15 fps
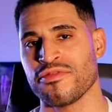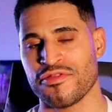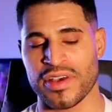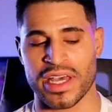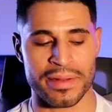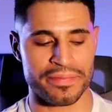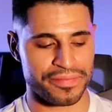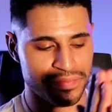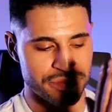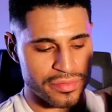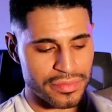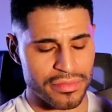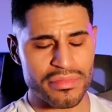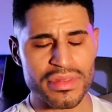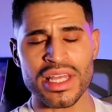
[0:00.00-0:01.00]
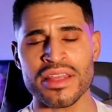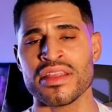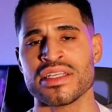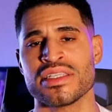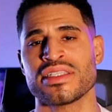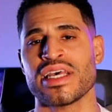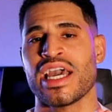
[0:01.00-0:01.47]
fit,
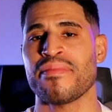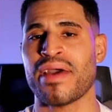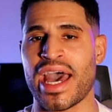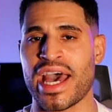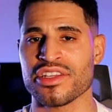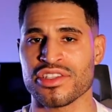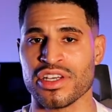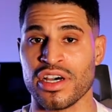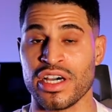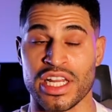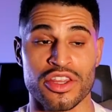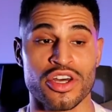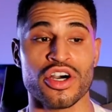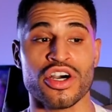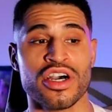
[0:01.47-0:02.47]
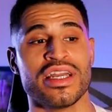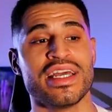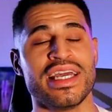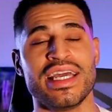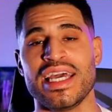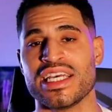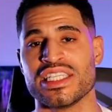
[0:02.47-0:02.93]
the same as the hoodie. The
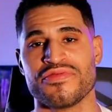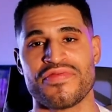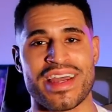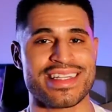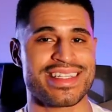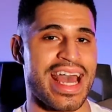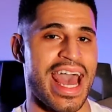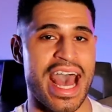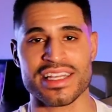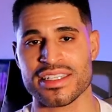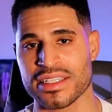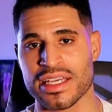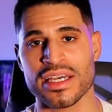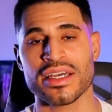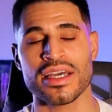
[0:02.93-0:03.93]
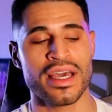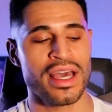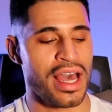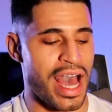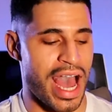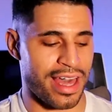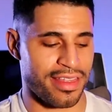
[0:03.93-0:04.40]
hoodie is fantastic.
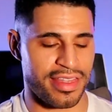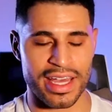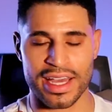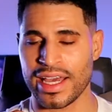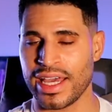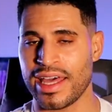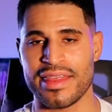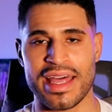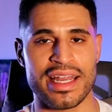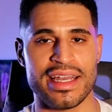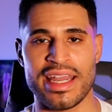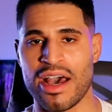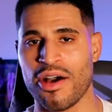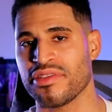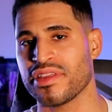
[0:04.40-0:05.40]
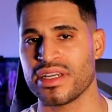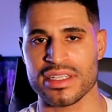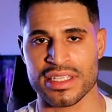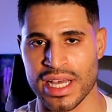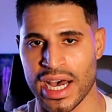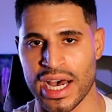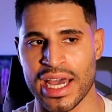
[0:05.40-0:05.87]
I think, again, they nailed the
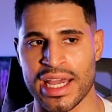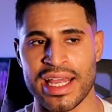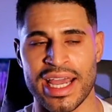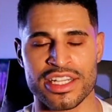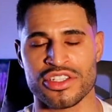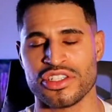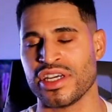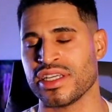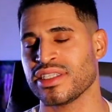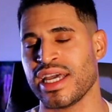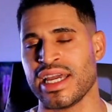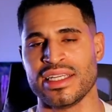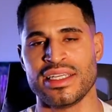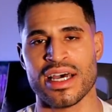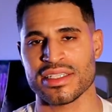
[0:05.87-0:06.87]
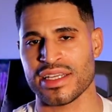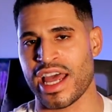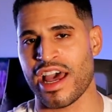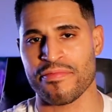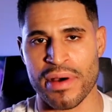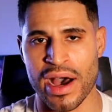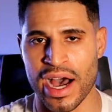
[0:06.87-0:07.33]
design. It's just, it doesn't
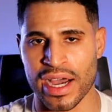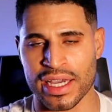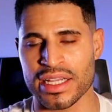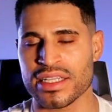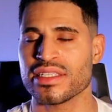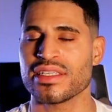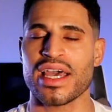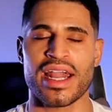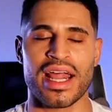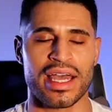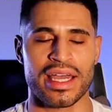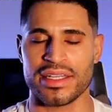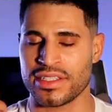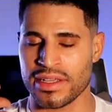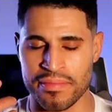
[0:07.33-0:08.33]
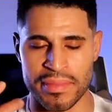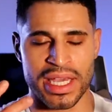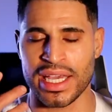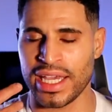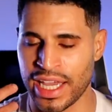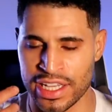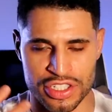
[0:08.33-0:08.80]
have pockets, and to
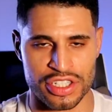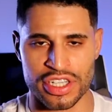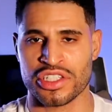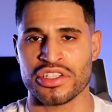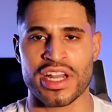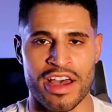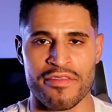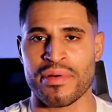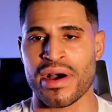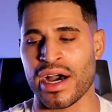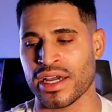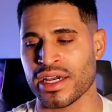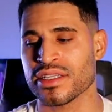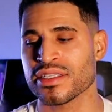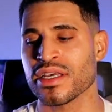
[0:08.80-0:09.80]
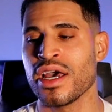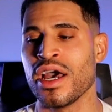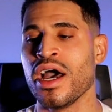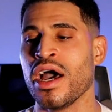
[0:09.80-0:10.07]
me, it should have pockets.